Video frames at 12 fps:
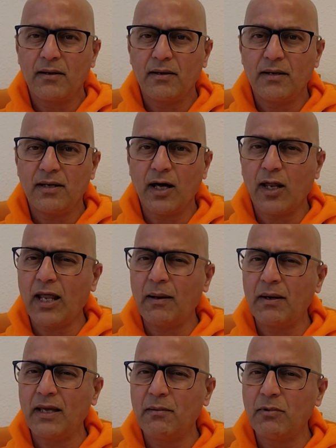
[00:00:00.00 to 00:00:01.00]
nor am
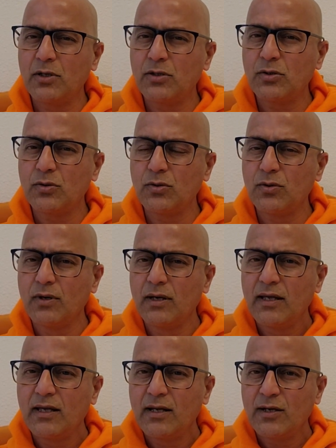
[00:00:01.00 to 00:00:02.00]
I able to
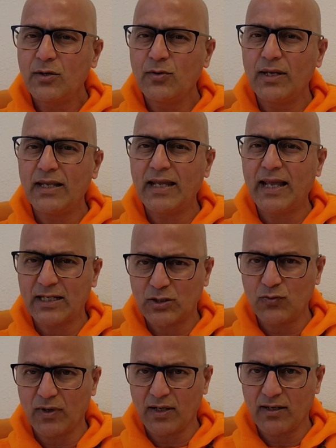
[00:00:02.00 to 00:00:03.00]
do any
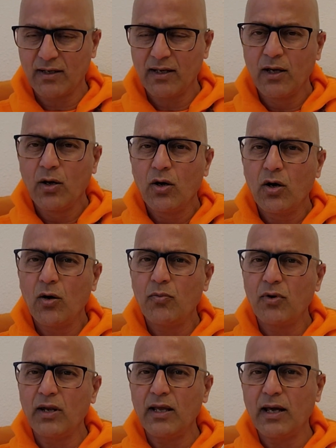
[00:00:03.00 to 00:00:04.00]
guesswork.
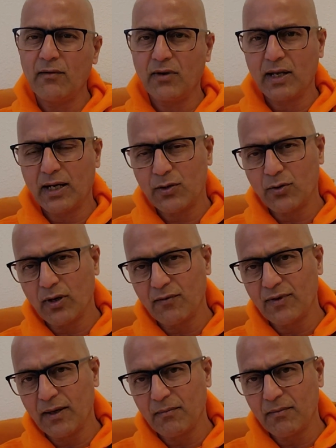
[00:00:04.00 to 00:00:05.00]
Hopefully I will get hold of
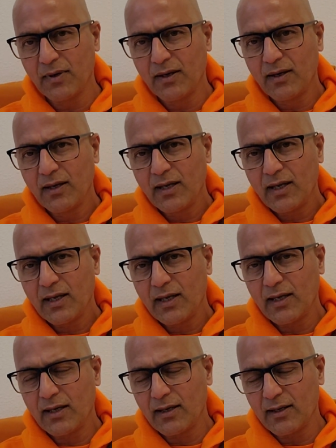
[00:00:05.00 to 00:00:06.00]
them
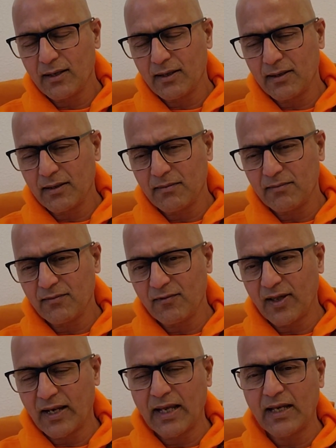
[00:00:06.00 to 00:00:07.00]

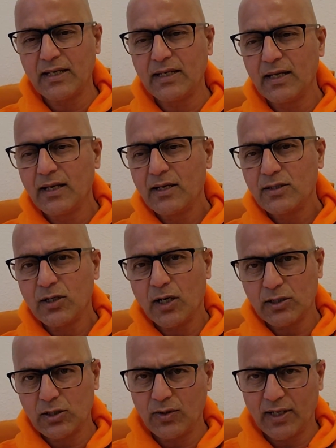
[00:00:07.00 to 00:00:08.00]
when I
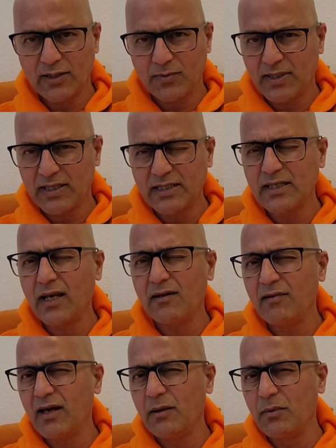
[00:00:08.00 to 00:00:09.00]
talk to you next, because these are
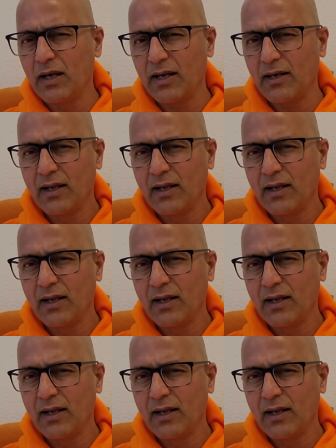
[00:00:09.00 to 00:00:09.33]
available in